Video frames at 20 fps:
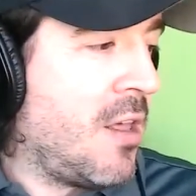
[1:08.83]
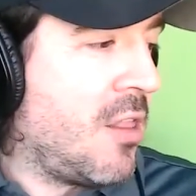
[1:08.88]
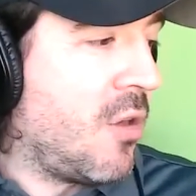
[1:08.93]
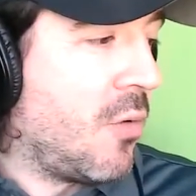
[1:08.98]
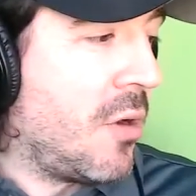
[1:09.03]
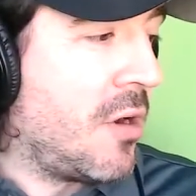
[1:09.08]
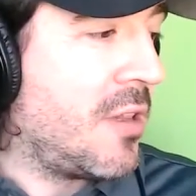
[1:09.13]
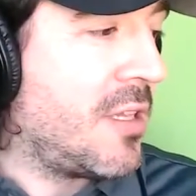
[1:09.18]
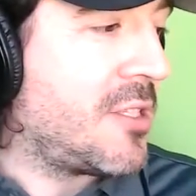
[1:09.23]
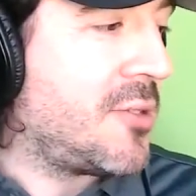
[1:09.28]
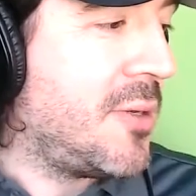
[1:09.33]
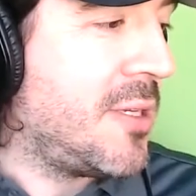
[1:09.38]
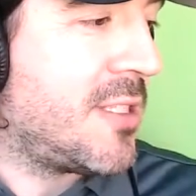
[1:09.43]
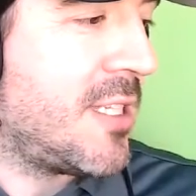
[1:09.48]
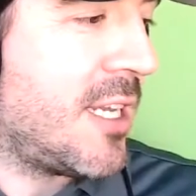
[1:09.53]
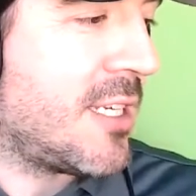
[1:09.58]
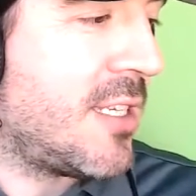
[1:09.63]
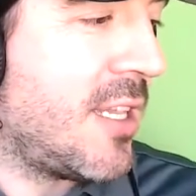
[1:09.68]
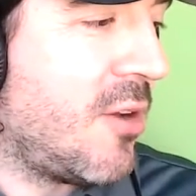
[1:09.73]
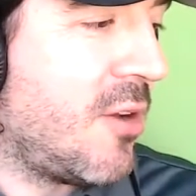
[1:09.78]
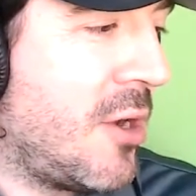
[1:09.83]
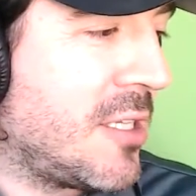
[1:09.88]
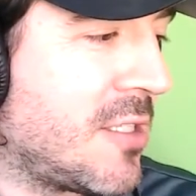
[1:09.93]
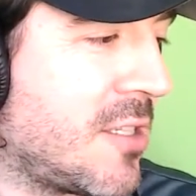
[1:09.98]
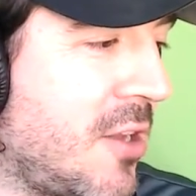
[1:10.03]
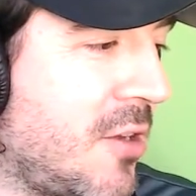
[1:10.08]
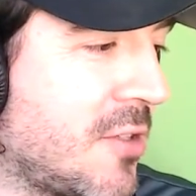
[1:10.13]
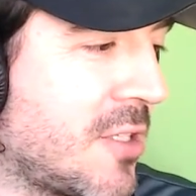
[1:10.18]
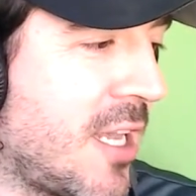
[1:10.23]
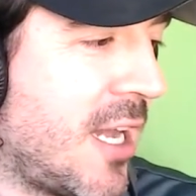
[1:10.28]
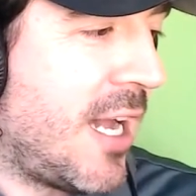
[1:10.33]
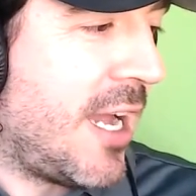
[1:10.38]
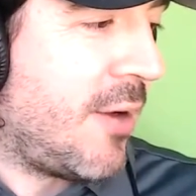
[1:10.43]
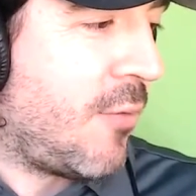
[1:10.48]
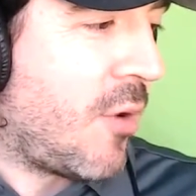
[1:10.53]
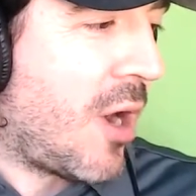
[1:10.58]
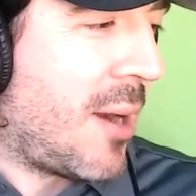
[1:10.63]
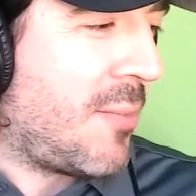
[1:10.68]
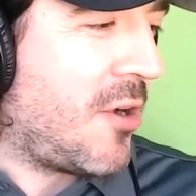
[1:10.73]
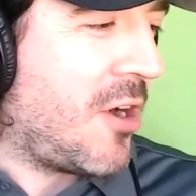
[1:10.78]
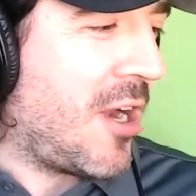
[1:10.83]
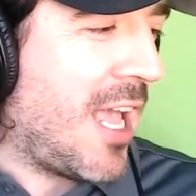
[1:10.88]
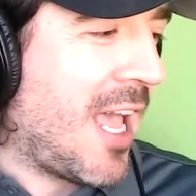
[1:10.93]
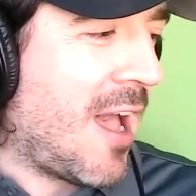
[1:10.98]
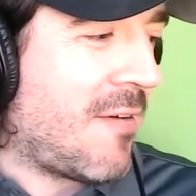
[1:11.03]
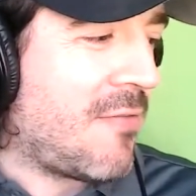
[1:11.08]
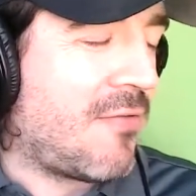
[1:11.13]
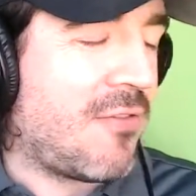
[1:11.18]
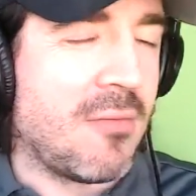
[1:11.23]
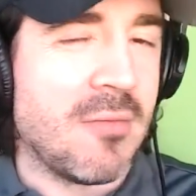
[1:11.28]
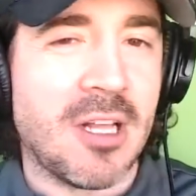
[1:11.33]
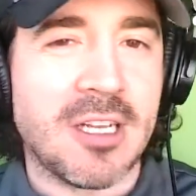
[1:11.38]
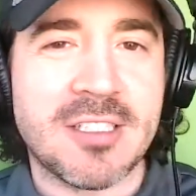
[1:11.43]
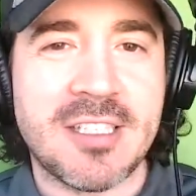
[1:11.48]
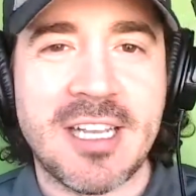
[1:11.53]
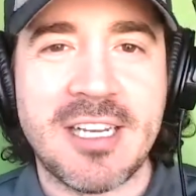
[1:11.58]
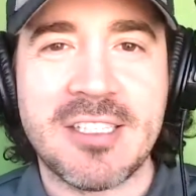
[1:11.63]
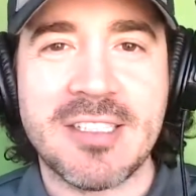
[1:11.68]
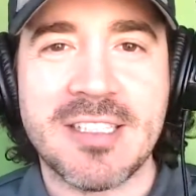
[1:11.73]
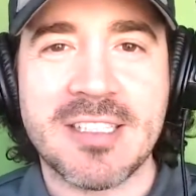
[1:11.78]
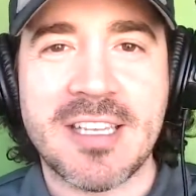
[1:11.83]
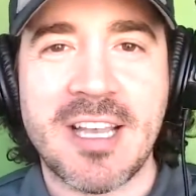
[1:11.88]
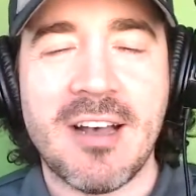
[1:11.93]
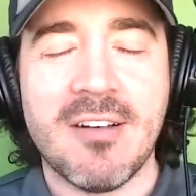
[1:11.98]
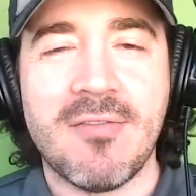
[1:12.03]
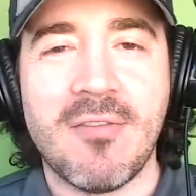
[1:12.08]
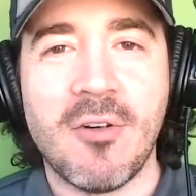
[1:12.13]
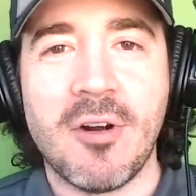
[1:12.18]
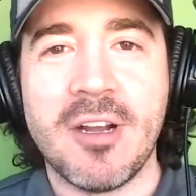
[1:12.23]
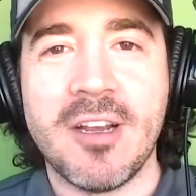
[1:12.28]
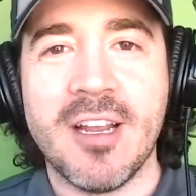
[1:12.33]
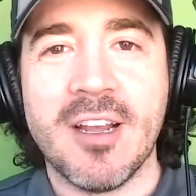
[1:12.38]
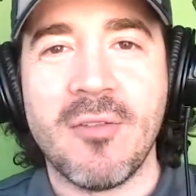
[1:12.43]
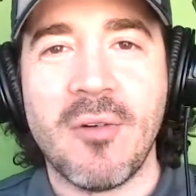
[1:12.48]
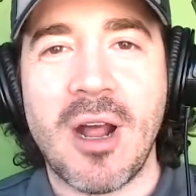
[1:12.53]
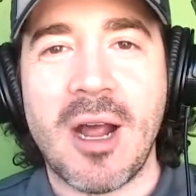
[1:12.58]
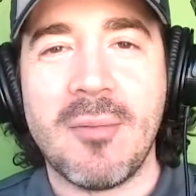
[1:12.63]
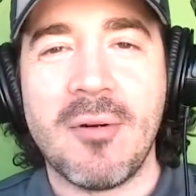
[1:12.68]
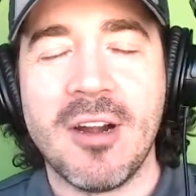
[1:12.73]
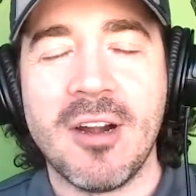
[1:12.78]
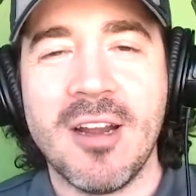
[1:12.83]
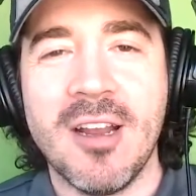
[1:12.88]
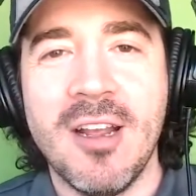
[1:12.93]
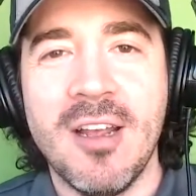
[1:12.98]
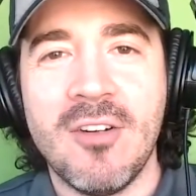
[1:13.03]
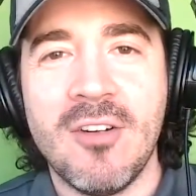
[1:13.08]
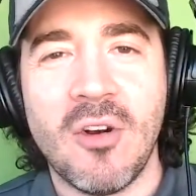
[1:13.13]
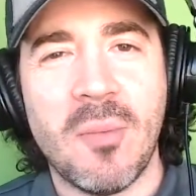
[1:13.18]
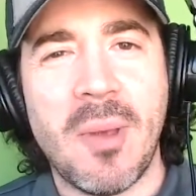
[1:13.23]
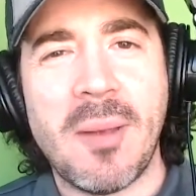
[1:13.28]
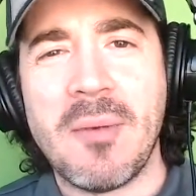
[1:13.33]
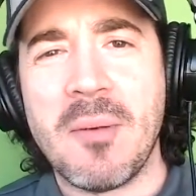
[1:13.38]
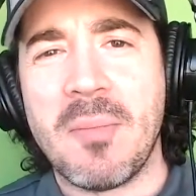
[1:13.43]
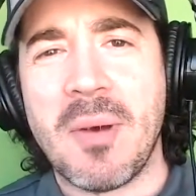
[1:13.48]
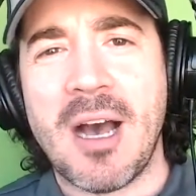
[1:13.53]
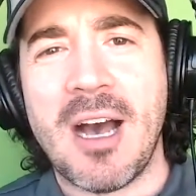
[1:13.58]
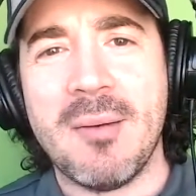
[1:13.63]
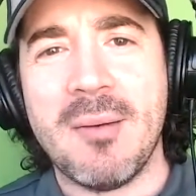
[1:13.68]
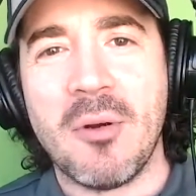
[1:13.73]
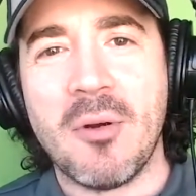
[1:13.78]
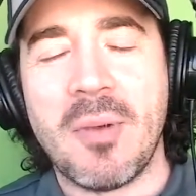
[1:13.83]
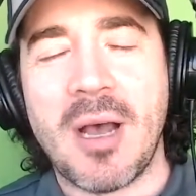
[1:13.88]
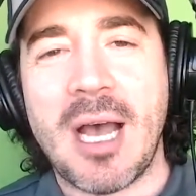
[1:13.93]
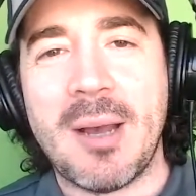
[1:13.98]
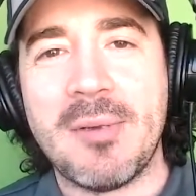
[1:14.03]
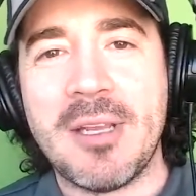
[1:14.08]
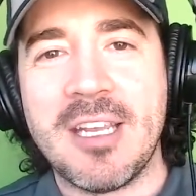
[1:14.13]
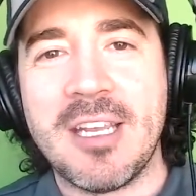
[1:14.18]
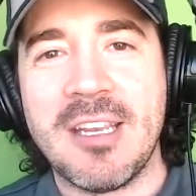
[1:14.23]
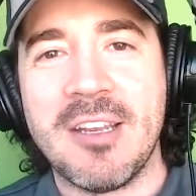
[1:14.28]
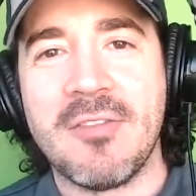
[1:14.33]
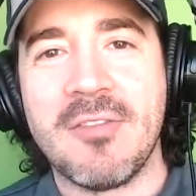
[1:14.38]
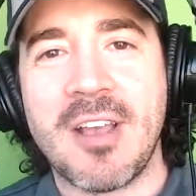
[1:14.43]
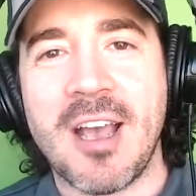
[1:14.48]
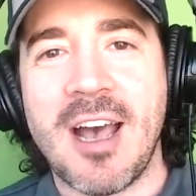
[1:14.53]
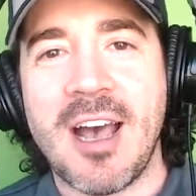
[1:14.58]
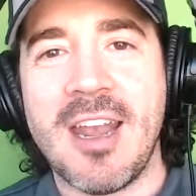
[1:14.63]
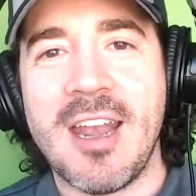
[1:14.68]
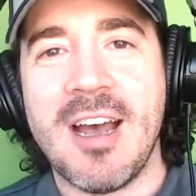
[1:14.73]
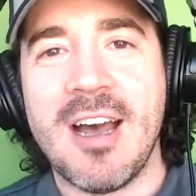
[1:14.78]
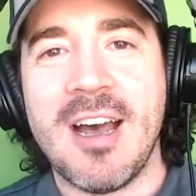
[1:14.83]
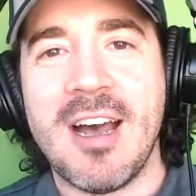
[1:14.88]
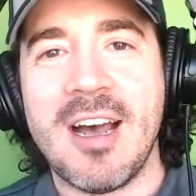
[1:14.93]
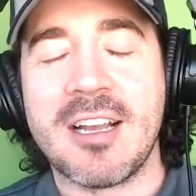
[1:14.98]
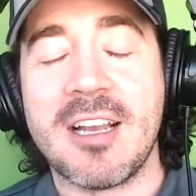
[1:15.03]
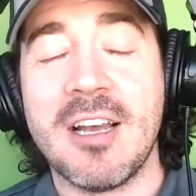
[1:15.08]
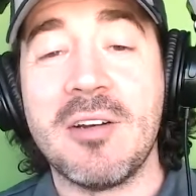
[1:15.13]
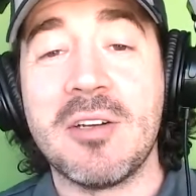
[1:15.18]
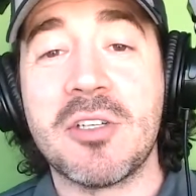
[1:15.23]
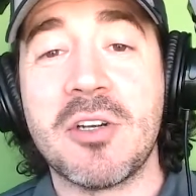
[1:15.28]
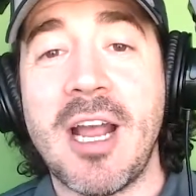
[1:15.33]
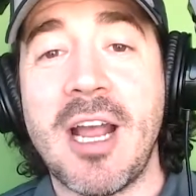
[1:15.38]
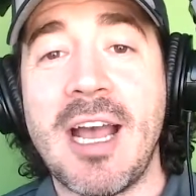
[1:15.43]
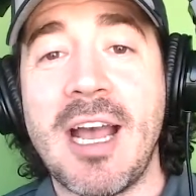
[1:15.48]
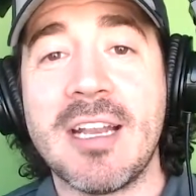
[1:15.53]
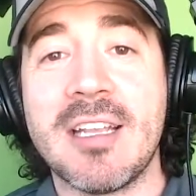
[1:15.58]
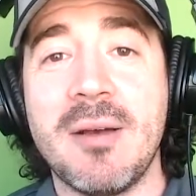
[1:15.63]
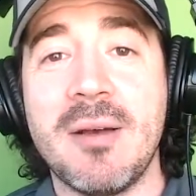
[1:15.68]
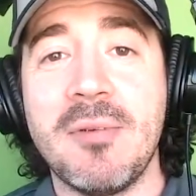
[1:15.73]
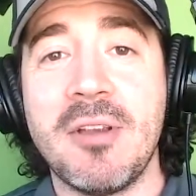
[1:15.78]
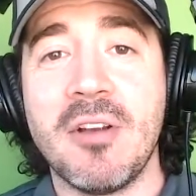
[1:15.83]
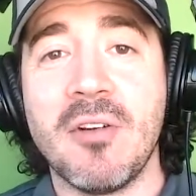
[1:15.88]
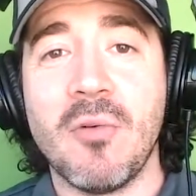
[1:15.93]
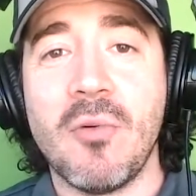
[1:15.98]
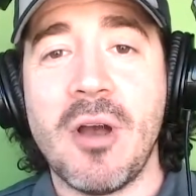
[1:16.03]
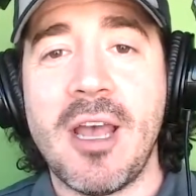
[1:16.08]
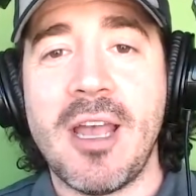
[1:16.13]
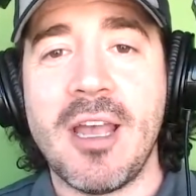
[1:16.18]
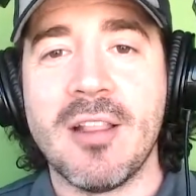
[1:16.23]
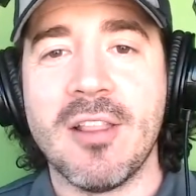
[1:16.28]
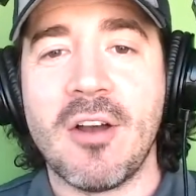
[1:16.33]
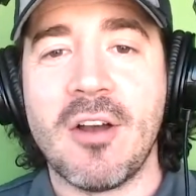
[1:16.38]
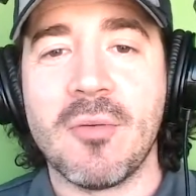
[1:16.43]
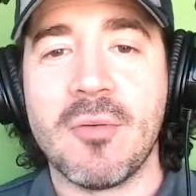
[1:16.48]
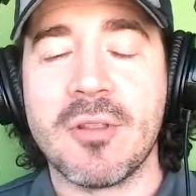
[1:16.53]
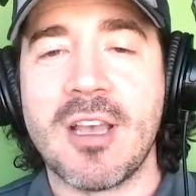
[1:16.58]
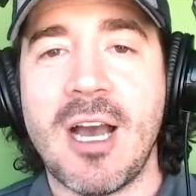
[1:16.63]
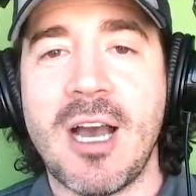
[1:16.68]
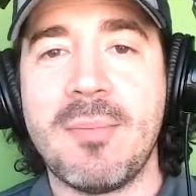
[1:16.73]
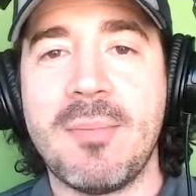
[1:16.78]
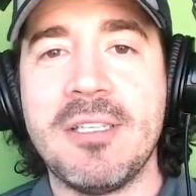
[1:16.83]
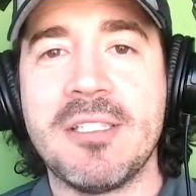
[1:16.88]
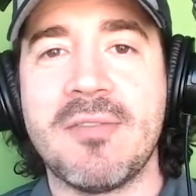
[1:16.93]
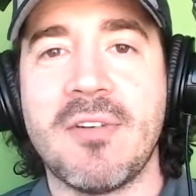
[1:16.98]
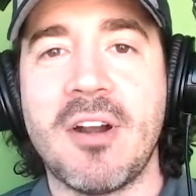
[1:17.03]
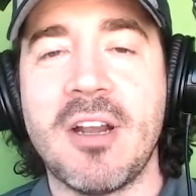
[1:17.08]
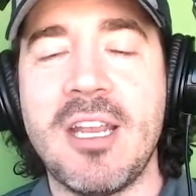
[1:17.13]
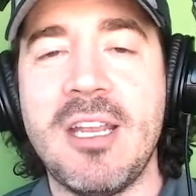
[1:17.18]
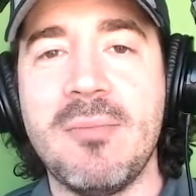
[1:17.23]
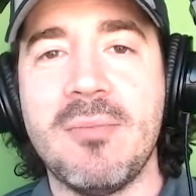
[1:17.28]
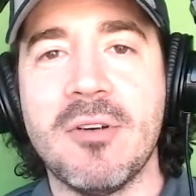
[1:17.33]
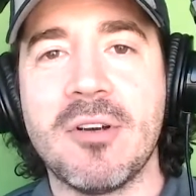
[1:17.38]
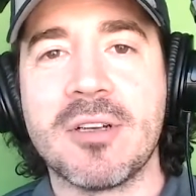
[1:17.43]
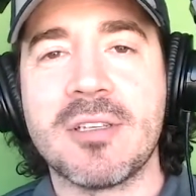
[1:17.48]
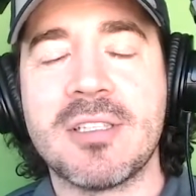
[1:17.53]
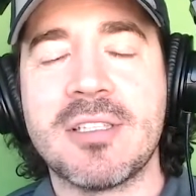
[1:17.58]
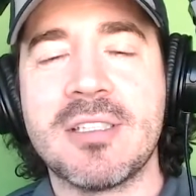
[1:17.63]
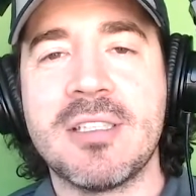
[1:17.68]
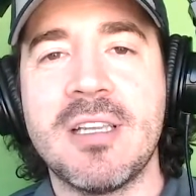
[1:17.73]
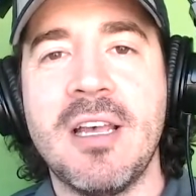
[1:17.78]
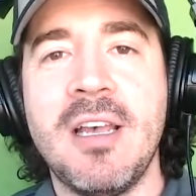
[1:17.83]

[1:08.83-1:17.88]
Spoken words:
The winner this week is actually a West Coast guy, Robert F. from Los Angeles, California. Robert, or maybe Bob or Bobby, you've got a Country Shore hat coming your way along with copies of our ebooks.